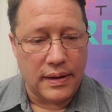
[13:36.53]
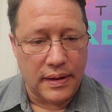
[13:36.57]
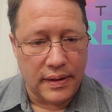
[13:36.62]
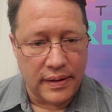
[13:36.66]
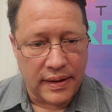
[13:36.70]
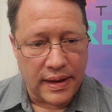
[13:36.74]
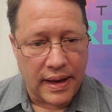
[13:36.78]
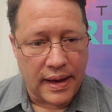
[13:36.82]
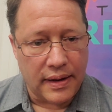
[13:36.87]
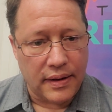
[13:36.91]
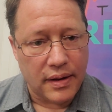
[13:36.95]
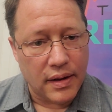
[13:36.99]

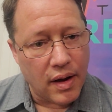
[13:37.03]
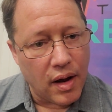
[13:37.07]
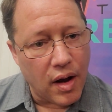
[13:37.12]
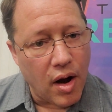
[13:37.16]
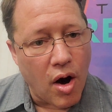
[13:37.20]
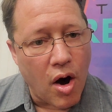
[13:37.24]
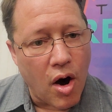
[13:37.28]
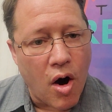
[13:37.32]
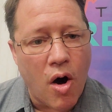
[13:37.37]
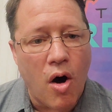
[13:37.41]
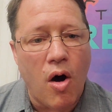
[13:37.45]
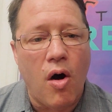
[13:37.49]
That
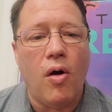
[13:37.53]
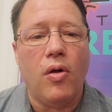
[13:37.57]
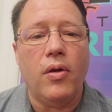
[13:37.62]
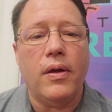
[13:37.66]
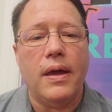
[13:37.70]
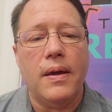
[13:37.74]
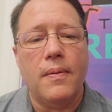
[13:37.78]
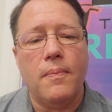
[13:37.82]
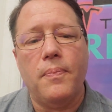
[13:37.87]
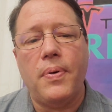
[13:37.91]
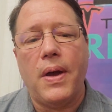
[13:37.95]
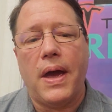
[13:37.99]
all
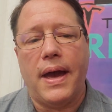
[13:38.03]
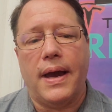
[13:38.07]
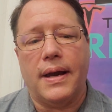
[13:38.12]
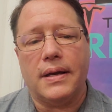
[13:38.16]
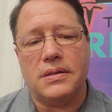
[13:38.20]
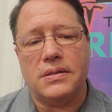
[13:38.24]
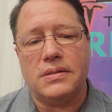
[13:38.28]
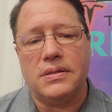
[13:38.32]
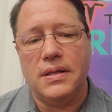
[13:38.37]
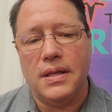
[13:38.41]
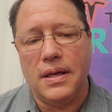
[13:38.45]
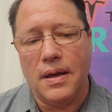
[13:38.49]

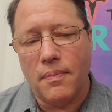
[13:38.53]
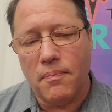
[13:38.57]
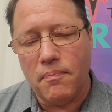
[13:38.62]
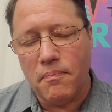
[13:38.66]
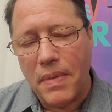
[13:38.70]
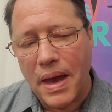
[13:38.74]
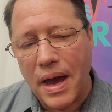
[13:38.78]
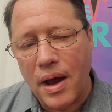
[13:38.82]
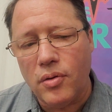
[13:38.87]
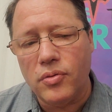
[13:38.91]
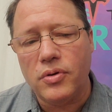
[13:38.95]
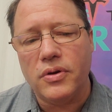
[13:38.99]
impacts the
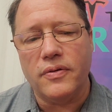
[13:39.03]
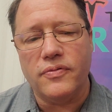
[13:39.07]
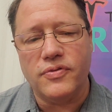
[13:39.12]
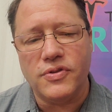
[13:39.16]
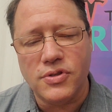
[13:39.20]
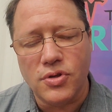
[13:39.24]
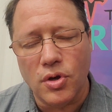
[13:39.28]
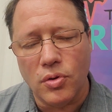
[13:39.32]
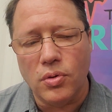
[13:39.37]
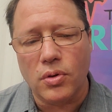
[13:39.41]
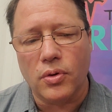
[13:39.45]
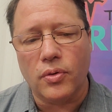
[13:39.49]
amount of
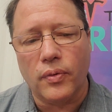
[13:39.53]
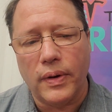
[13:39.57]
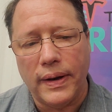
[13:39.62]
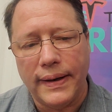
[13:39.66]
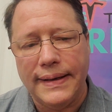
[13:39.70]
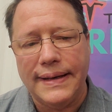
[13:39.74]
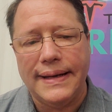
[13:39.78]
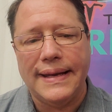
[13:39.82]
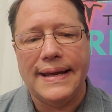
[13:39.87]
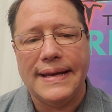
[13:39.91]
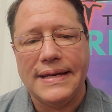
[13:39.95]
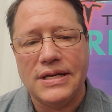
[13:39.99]
solar
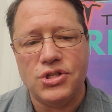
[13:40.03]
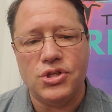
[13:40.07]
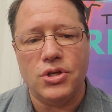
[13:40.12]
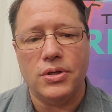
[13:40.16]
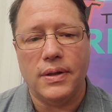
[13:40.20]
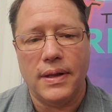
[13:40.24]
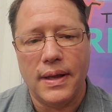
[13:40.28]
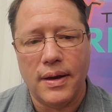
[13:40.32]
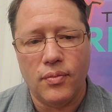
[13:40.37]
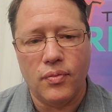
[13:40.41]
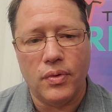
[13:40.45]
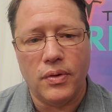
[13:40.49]
radiation
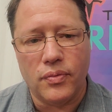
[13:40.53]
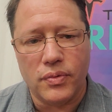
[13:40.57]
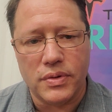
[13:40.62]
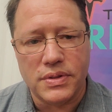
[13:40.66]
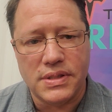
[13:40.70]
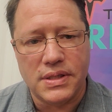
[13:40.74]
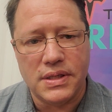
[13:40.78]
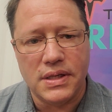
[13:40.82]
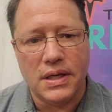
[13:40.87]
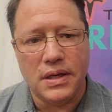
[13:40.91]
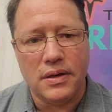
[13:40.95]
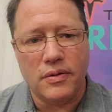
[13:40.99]
that we
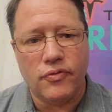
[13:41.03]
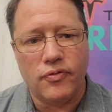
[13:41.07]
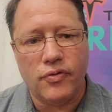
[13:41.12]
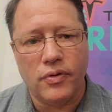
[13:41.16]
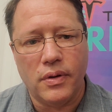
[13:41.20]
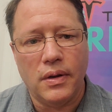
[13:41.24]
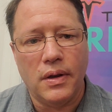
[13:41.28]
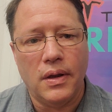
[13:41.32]
receive.